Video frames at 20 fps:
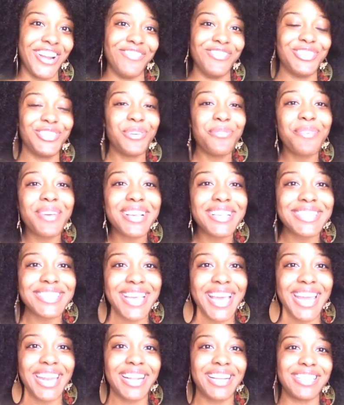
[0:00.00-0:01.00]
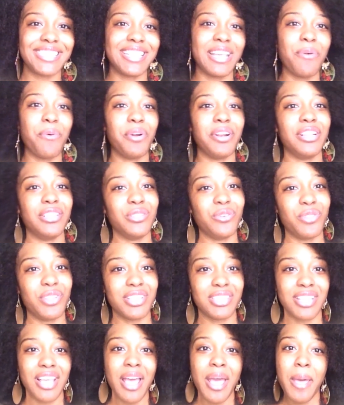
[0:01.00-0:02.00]
I'm super excited because they want to do
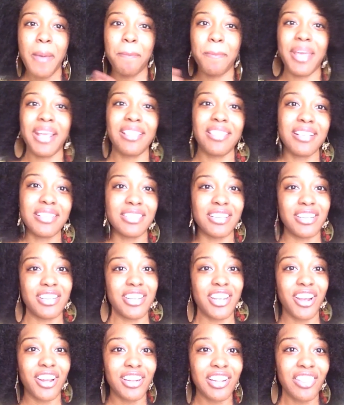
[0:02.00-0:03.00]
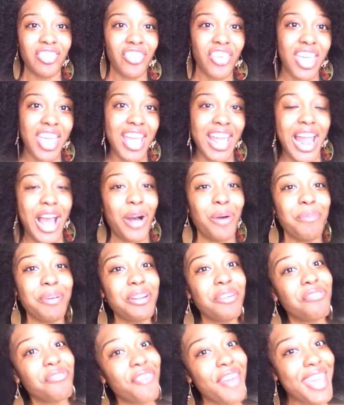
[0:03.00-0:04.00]
this, make this a yearly thing, and I will be
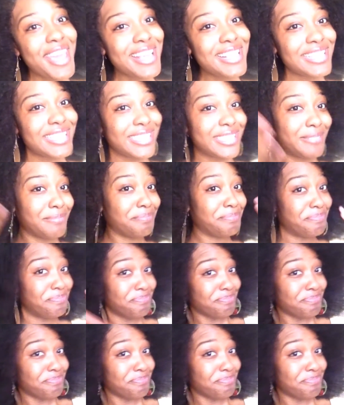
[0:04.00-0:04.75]
the face